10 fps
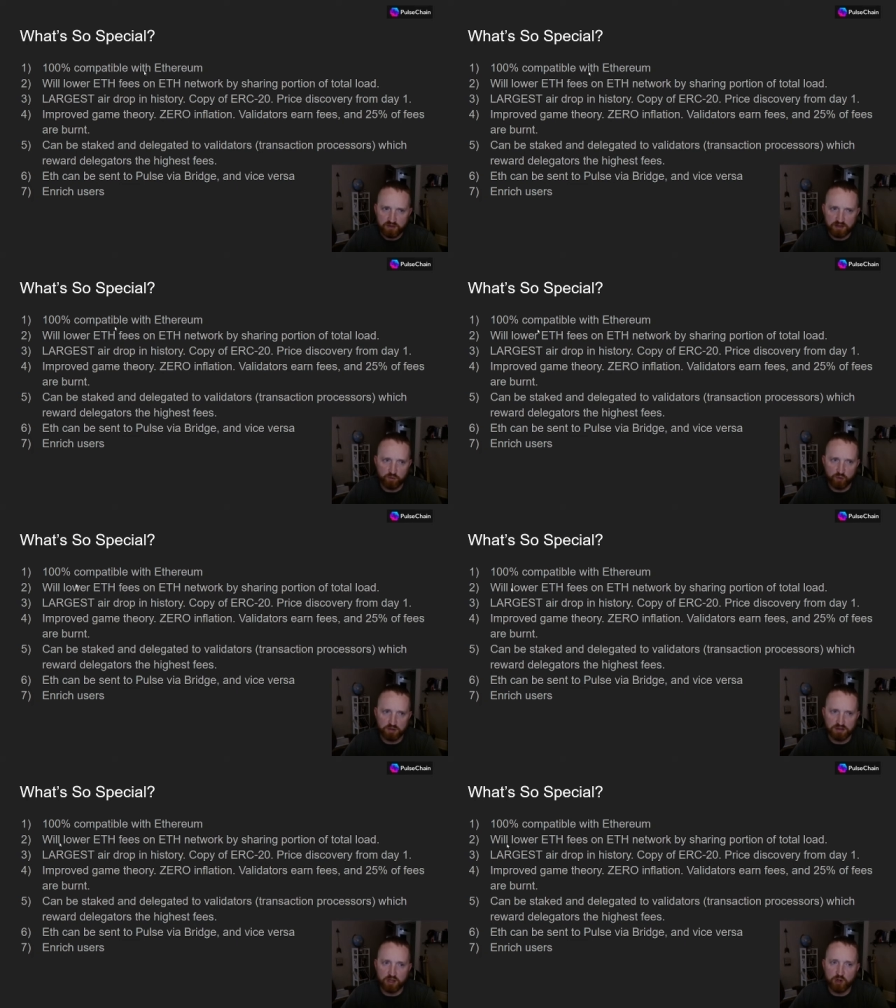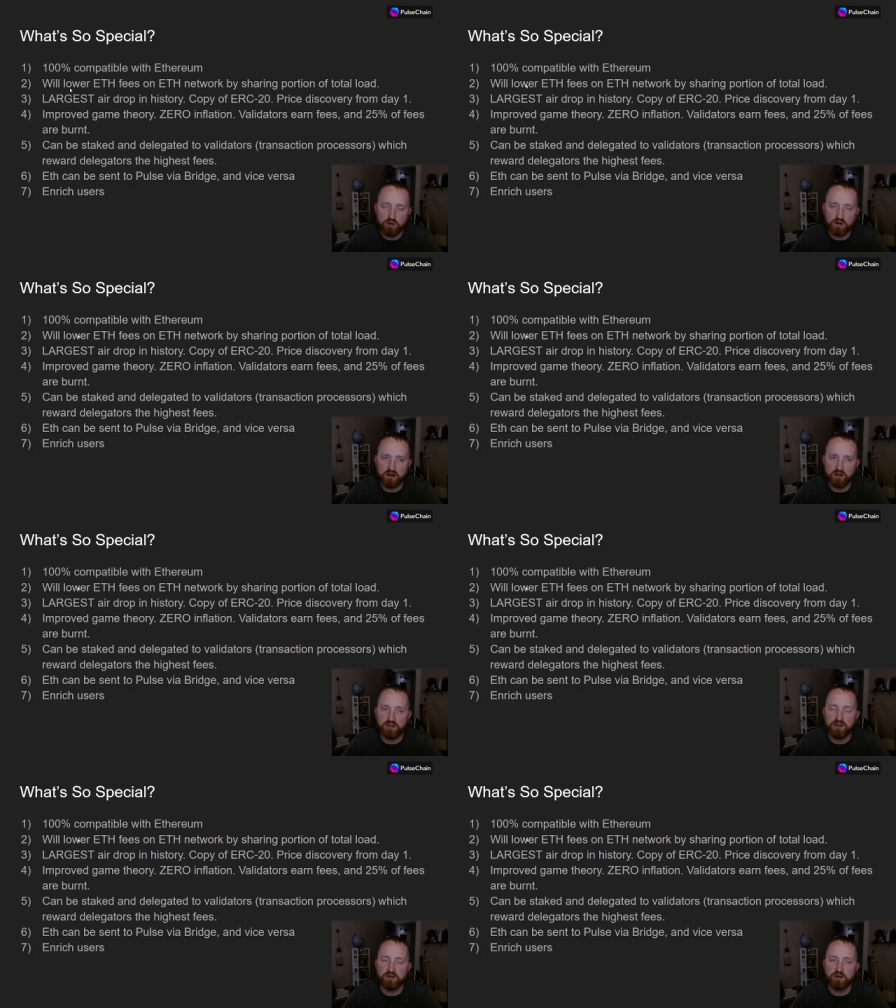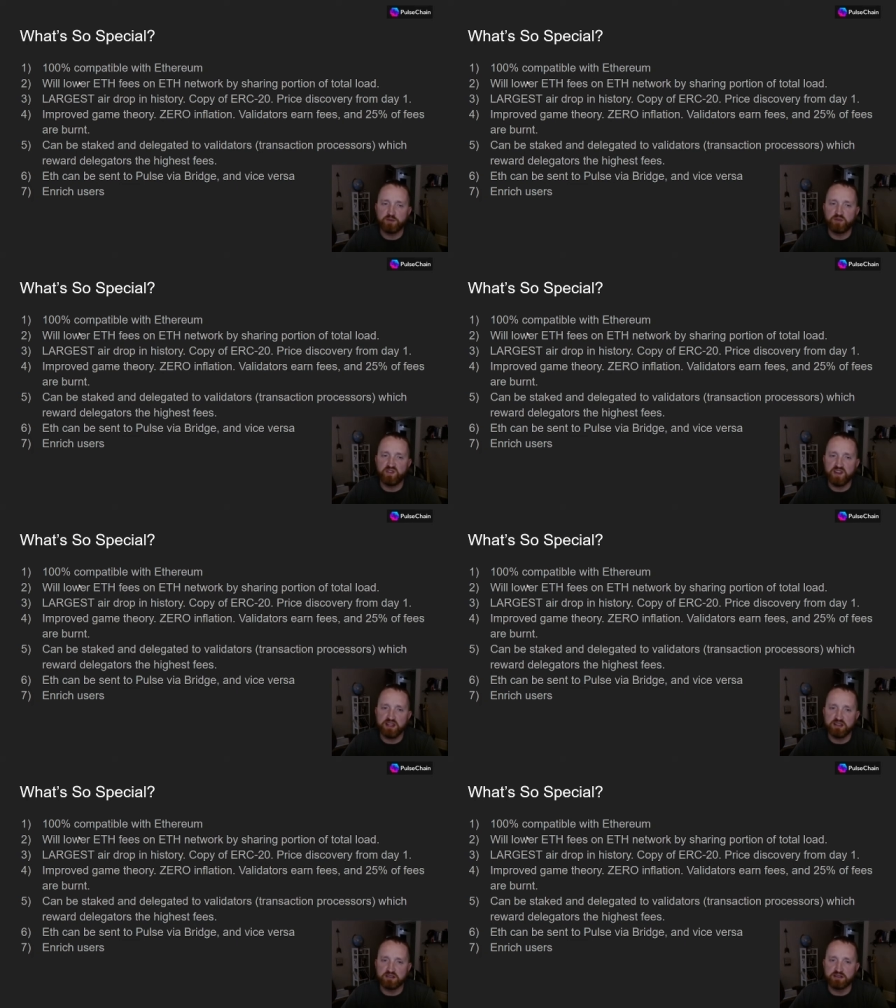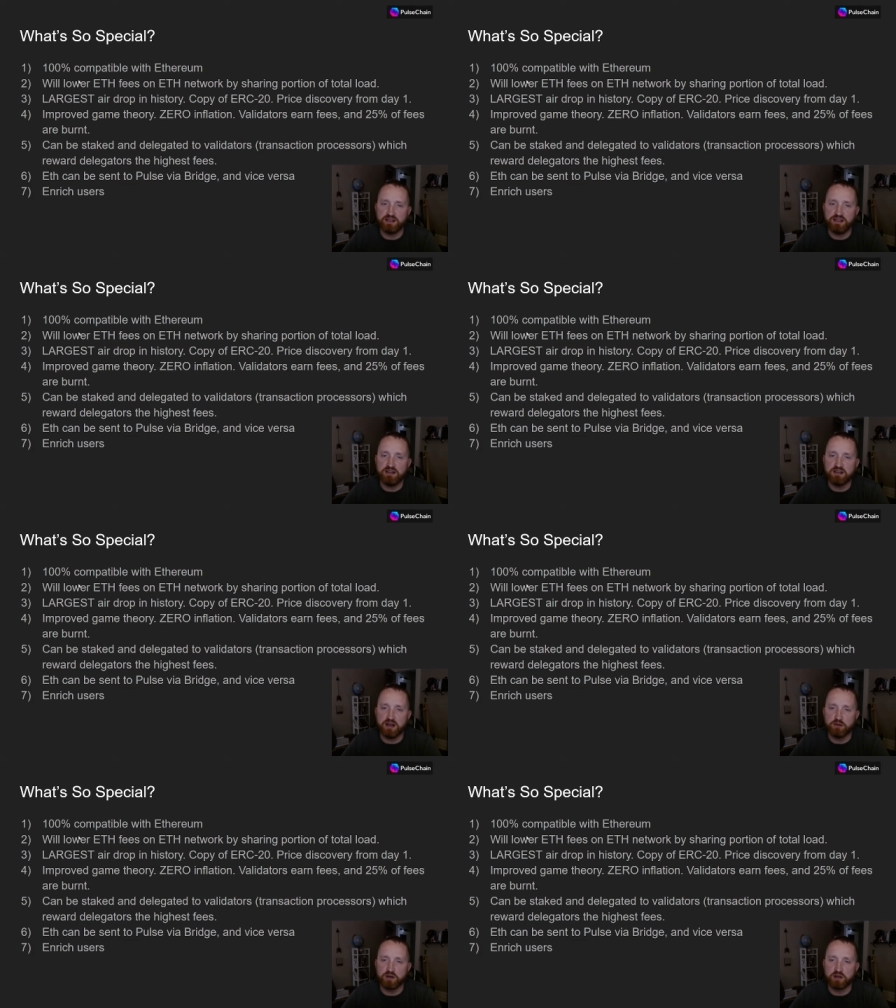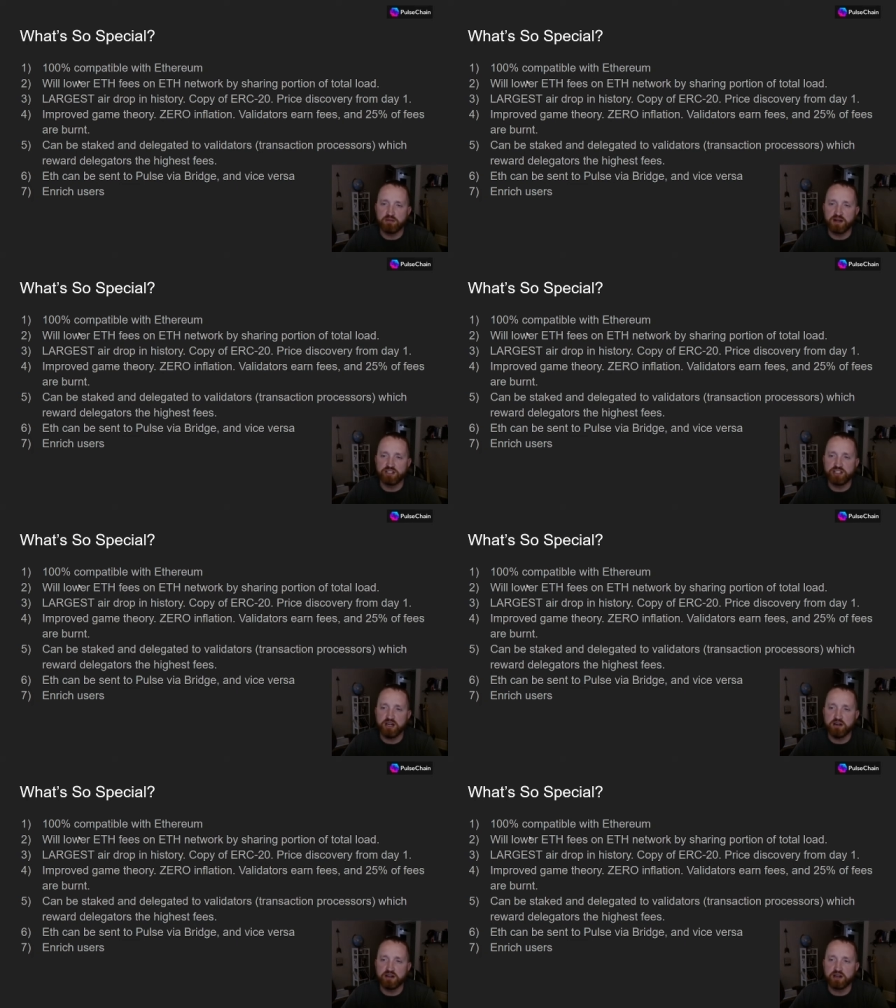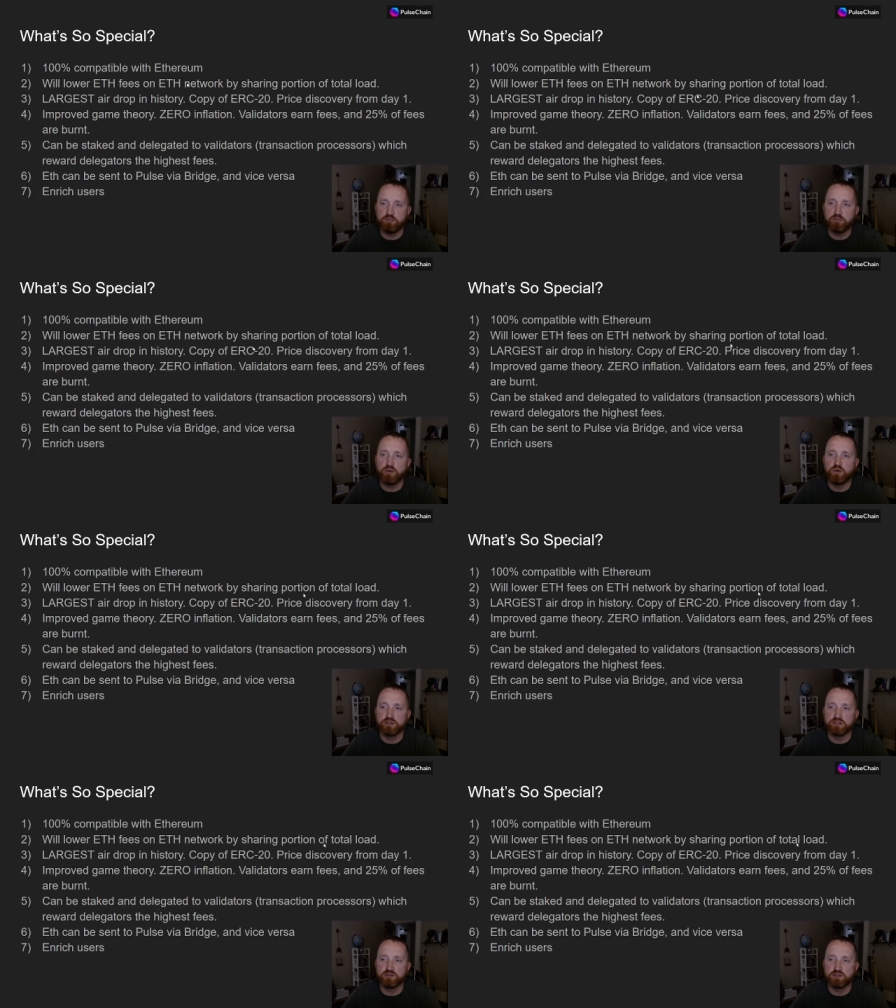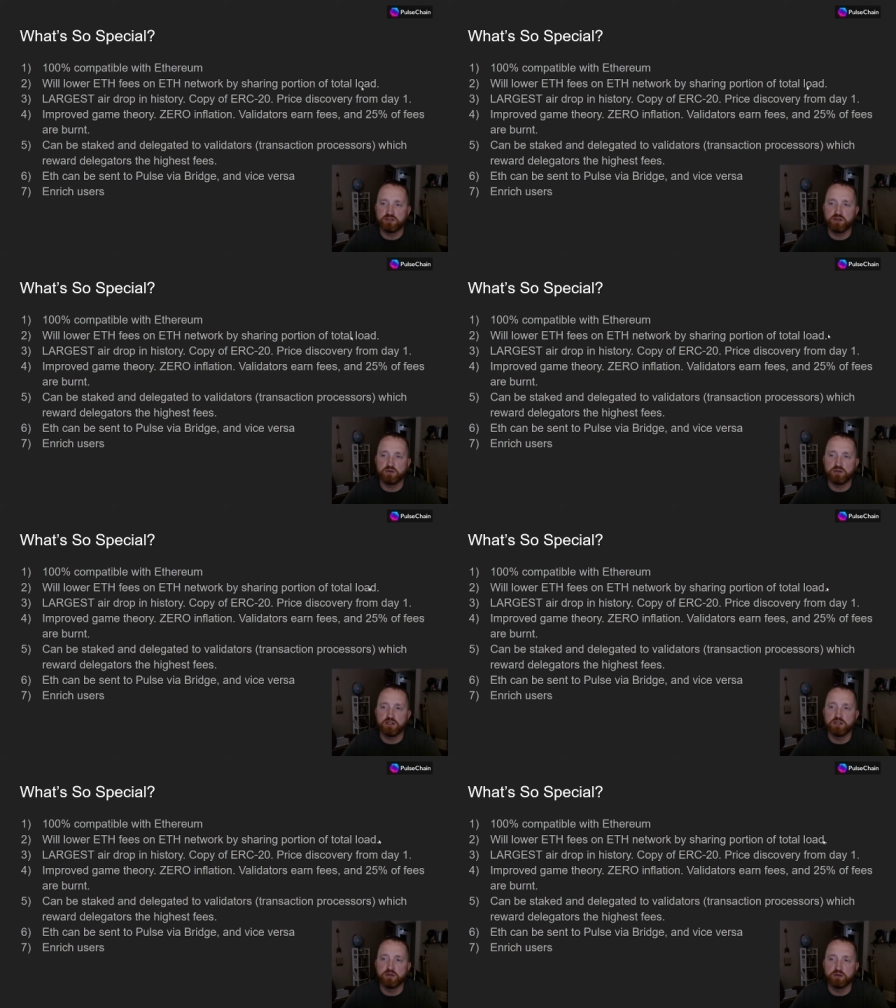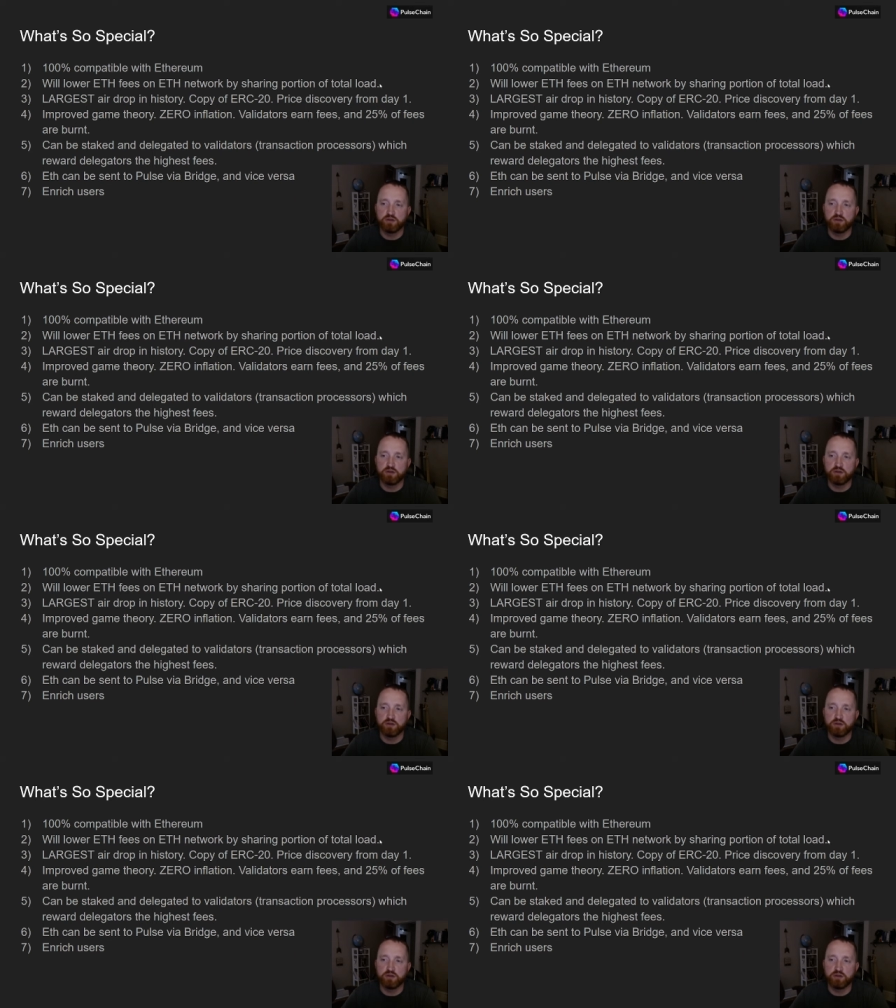It will lower Ethereum fees on the ETH network by sharing a portion of the total load,